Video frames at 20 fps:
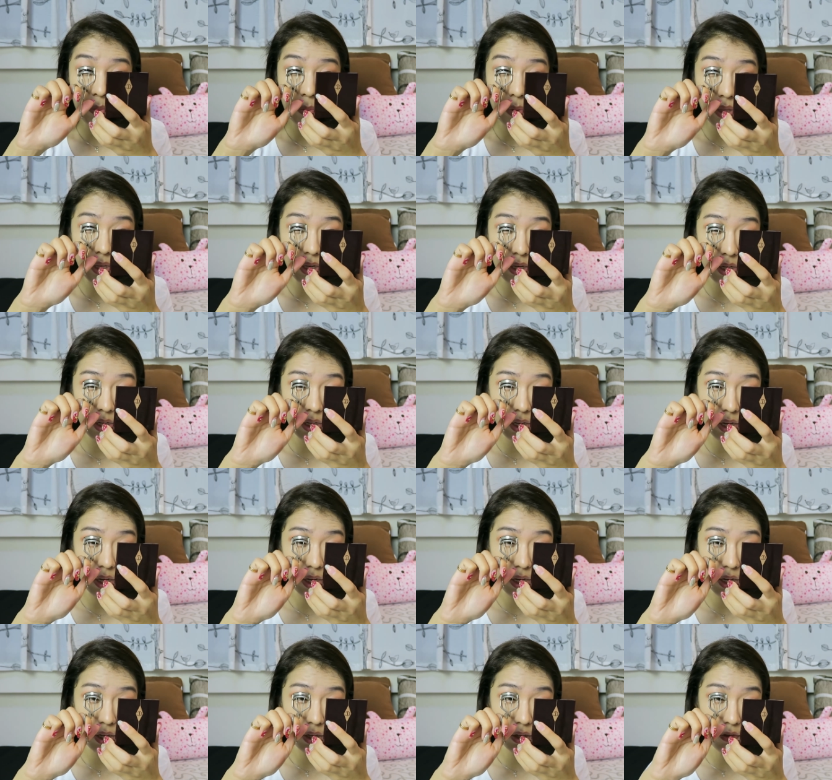But then
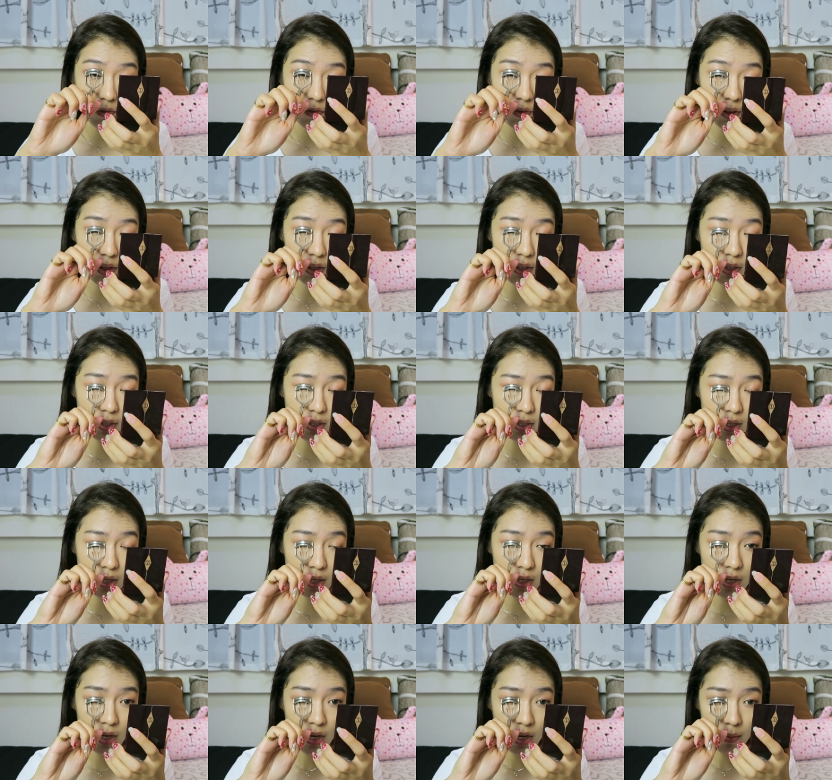again, I got a feeling is
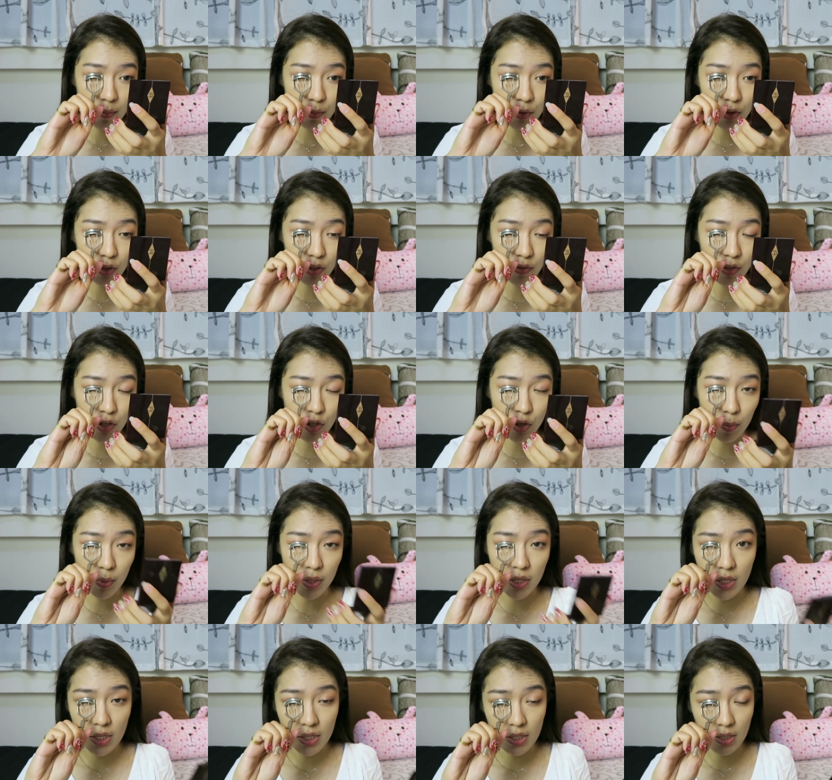that because of the
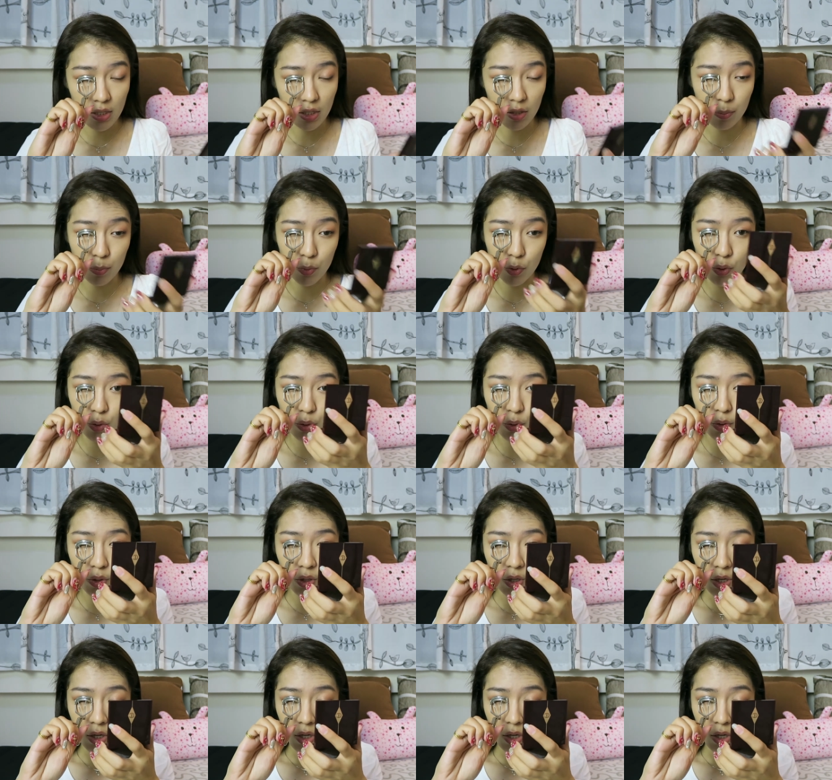humidity in Singapore,